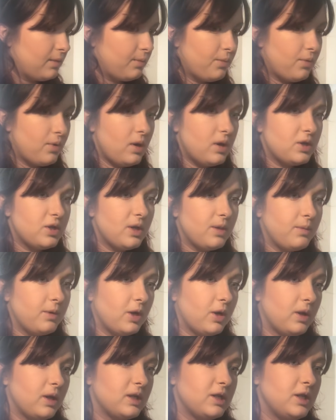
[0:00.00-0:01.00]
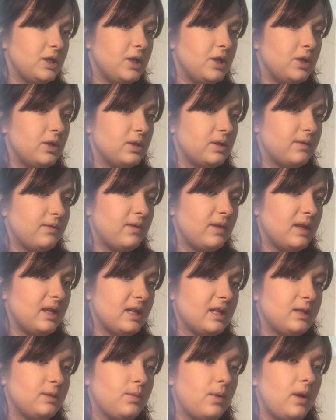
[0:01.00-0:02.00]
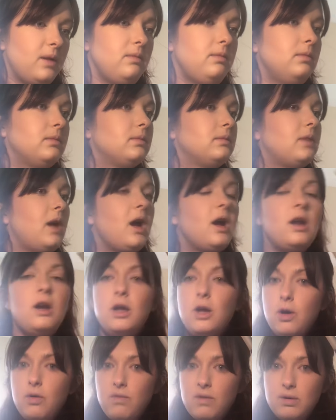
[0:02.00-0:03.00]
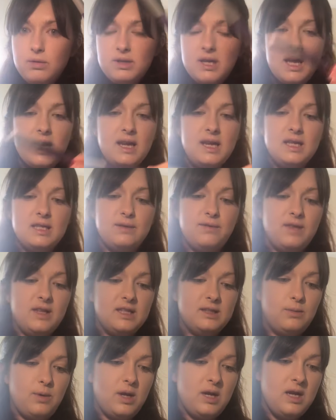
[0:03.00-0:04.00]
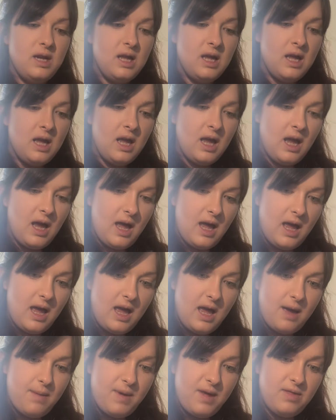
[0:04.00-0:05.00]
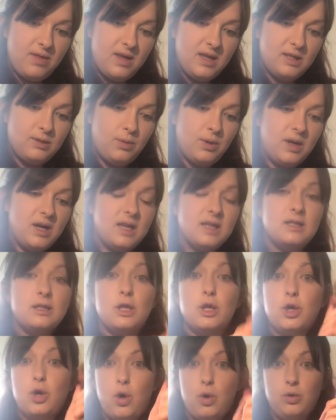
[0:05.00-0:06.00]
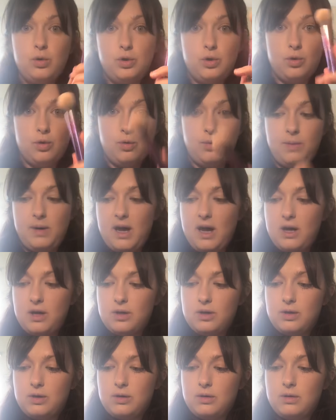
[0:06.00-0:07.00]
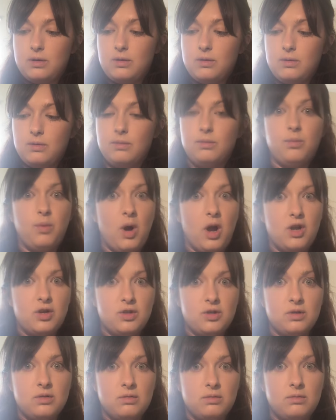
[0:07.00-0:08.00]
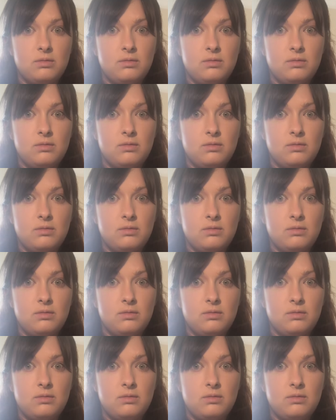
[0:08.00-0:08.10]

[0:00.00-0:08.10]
The brush I'm going to use for this one. I'm going to go Real Techniques for this one, and this one is the Contour brush.